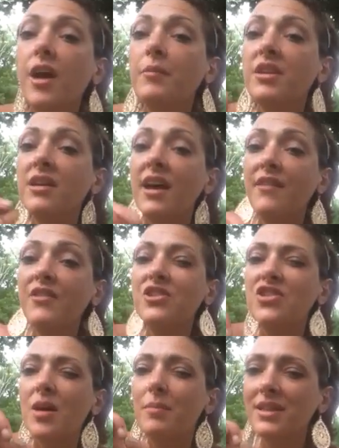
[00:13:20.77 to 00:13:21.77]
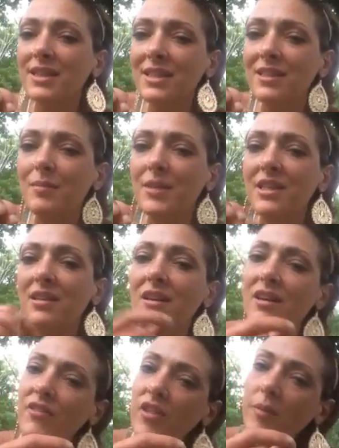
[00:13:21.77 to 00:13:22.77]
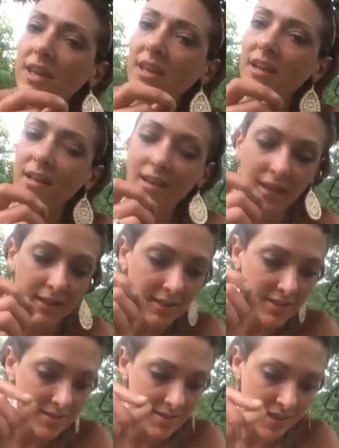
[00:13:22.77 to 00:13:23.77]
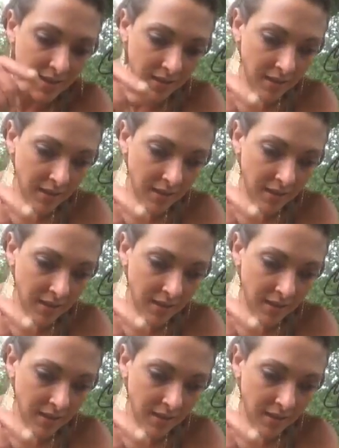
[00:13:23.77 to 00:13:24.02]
I'm gonna have to chop a little bit off at the beginning, and let's